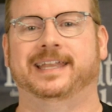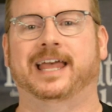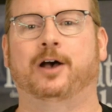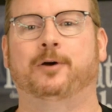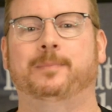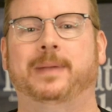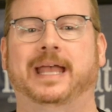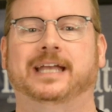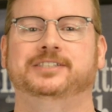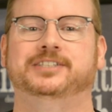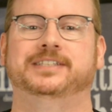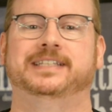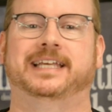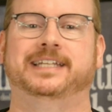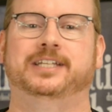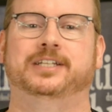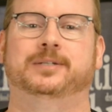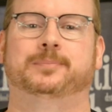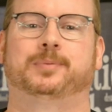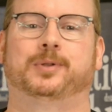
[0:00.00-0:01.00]
Now imagine
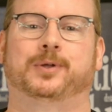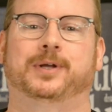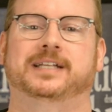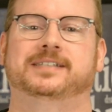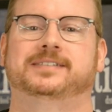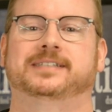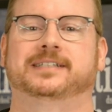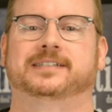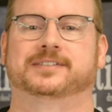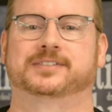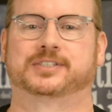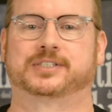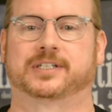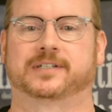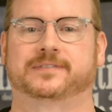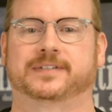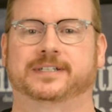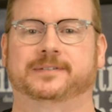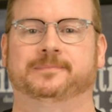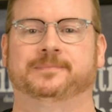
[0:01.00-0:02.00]
that you deploy a single
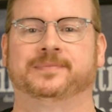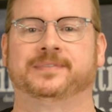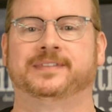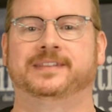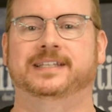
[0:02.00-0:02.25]
server.